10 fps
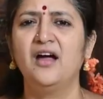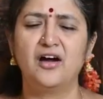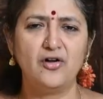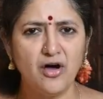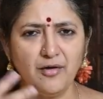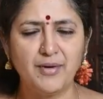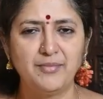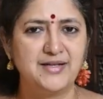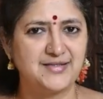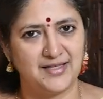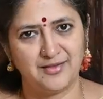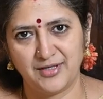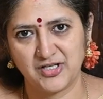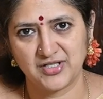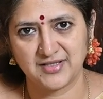and all public
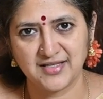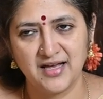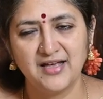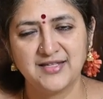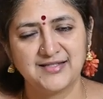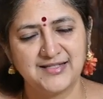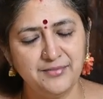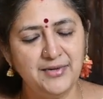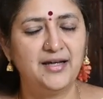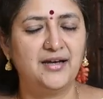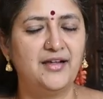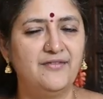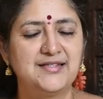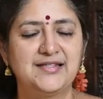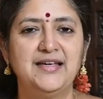celebrations. Similarly,
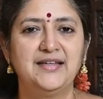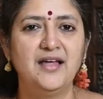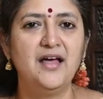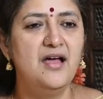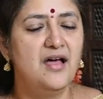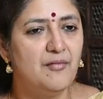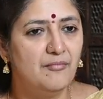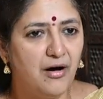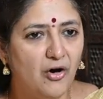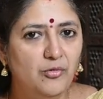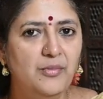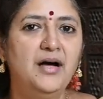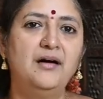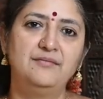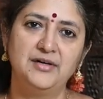we see in the
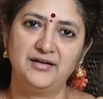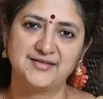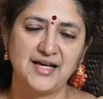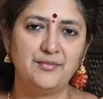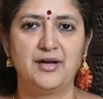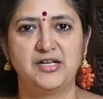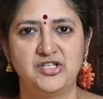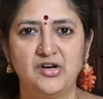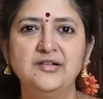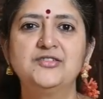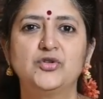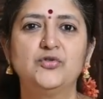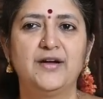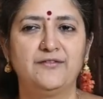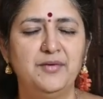Bhauma Samrajya also,
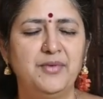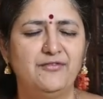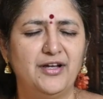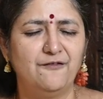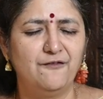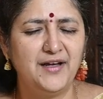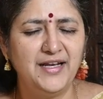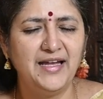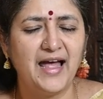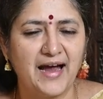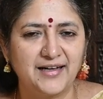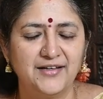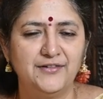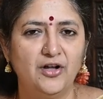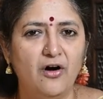where women were very
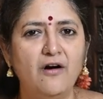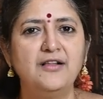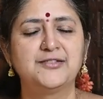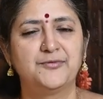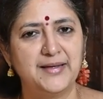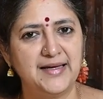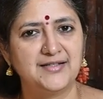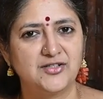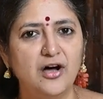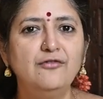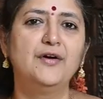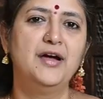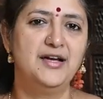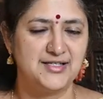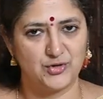active in all spheres of
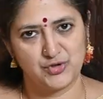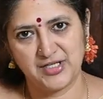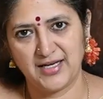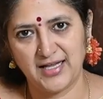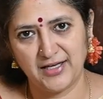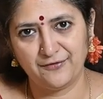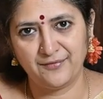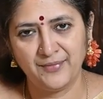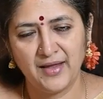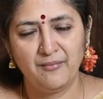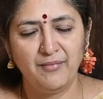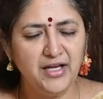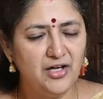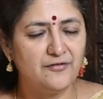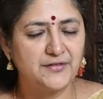social life.
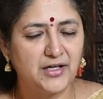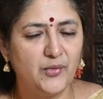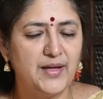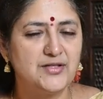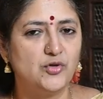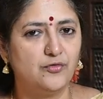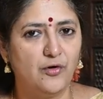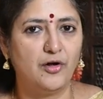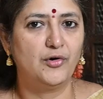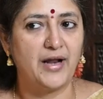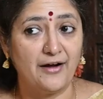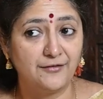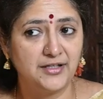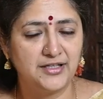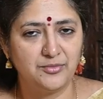Many of the queens who followed
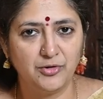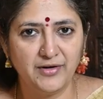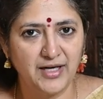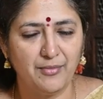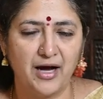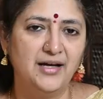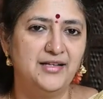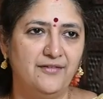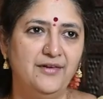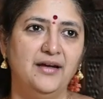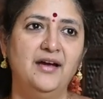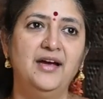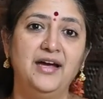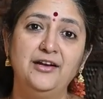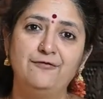after Tribhuvana Mahadevi,
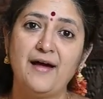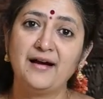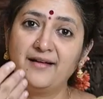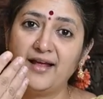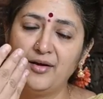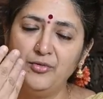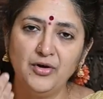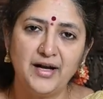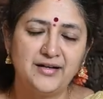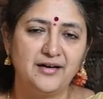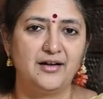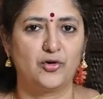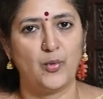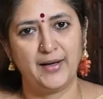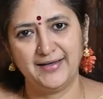in fact, they emulated her
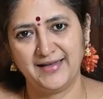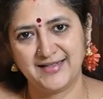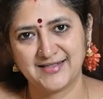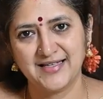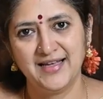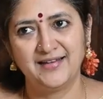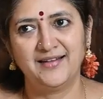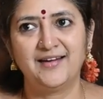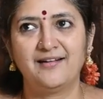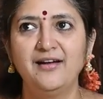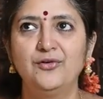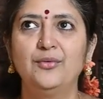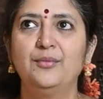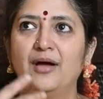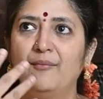qualities. They tried
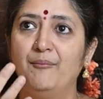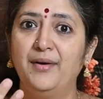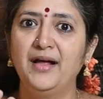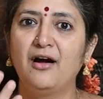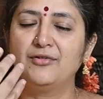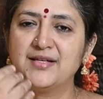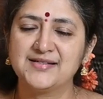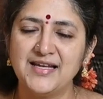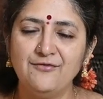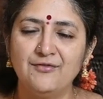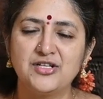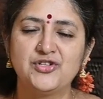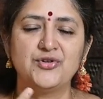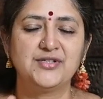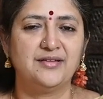to bring out the same
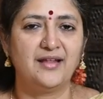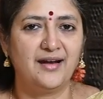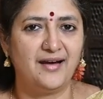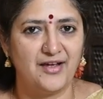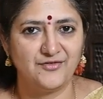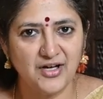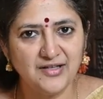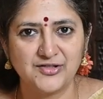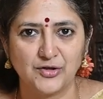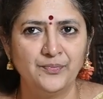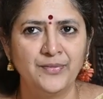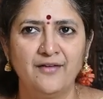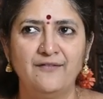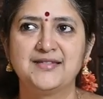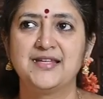virtues in their lives also.
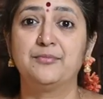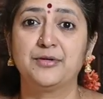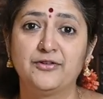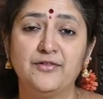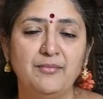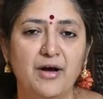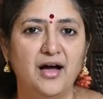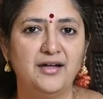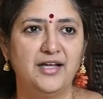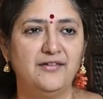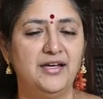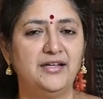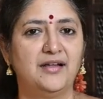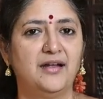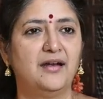We see Prithvi
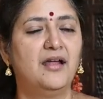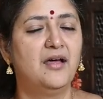Mahadevi, then